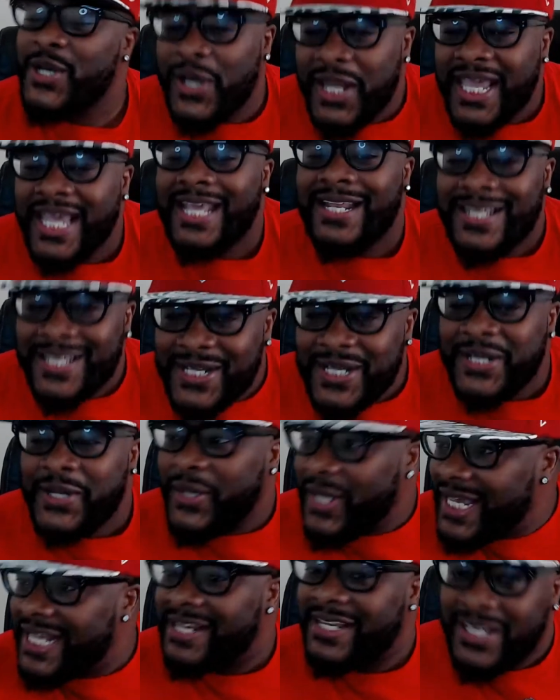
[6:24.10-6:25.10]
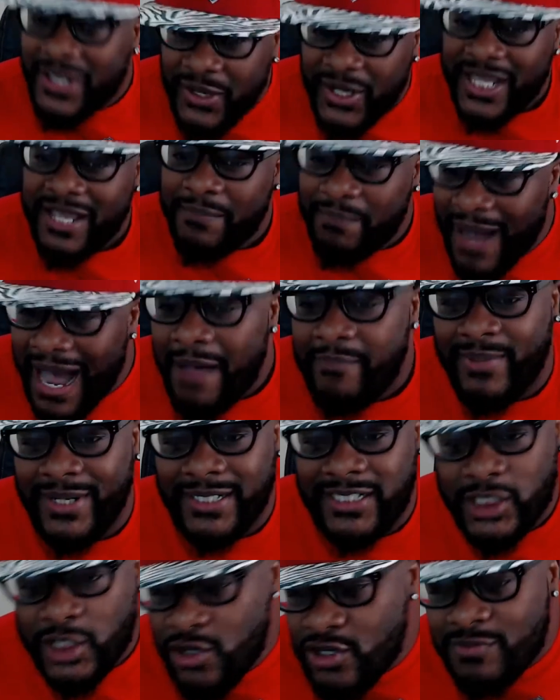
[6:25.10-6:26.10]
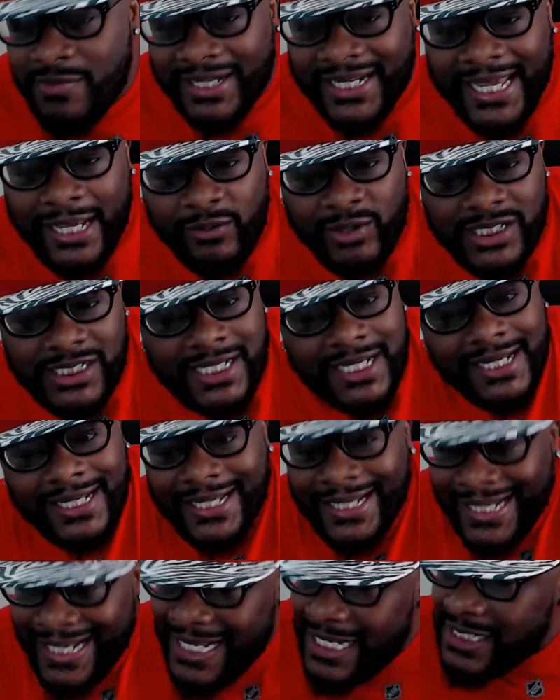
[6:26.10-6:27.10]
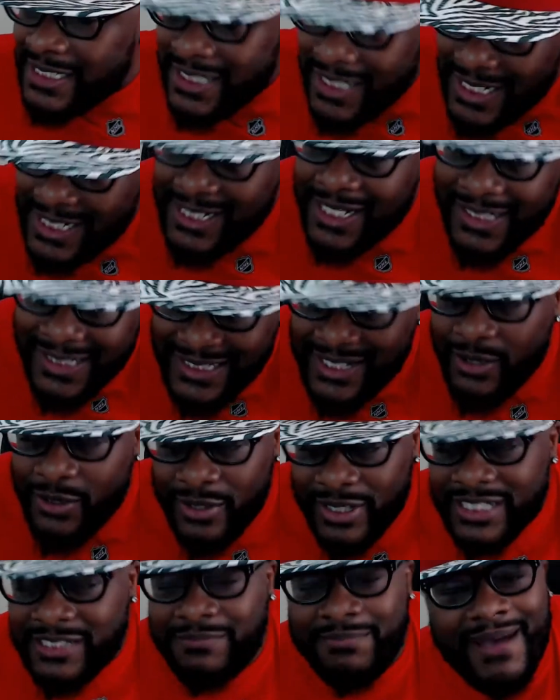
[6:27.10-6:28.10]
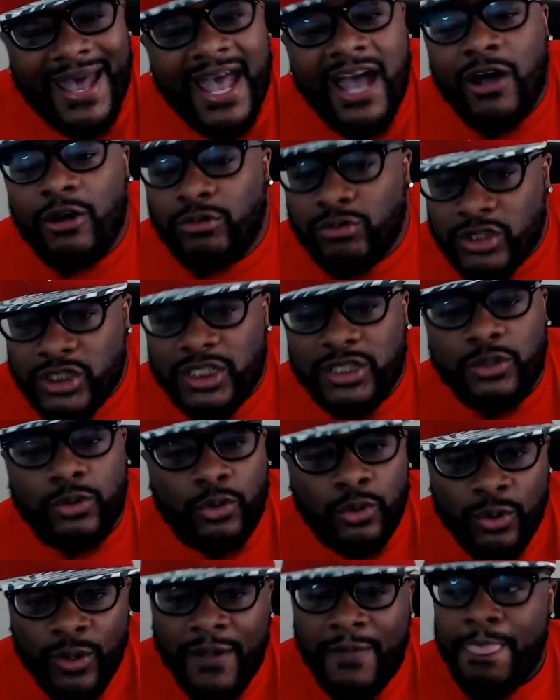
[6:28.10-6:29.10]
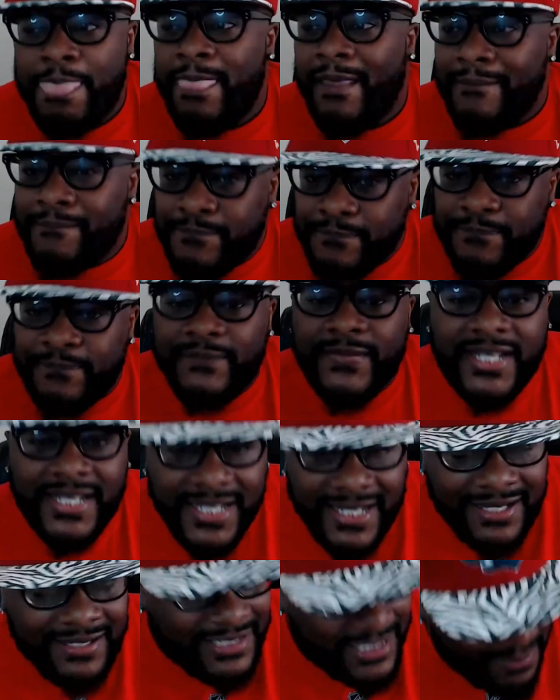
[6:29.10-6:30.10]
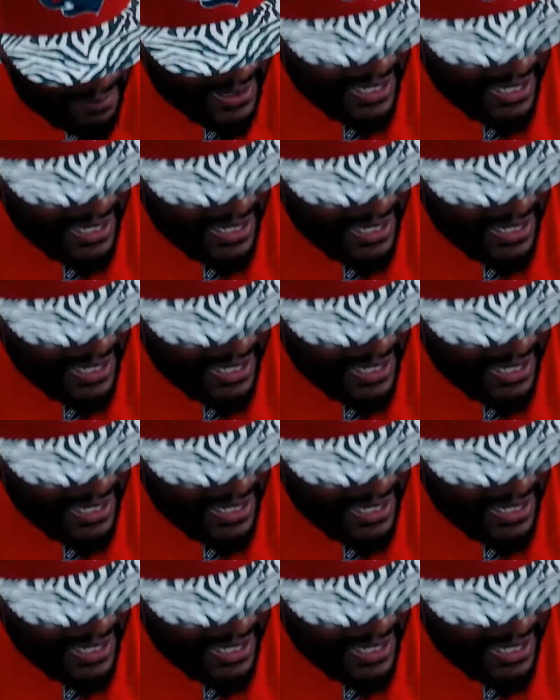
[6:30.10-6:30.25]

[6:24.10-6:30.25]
get popping. Excuse my language. It's bound to be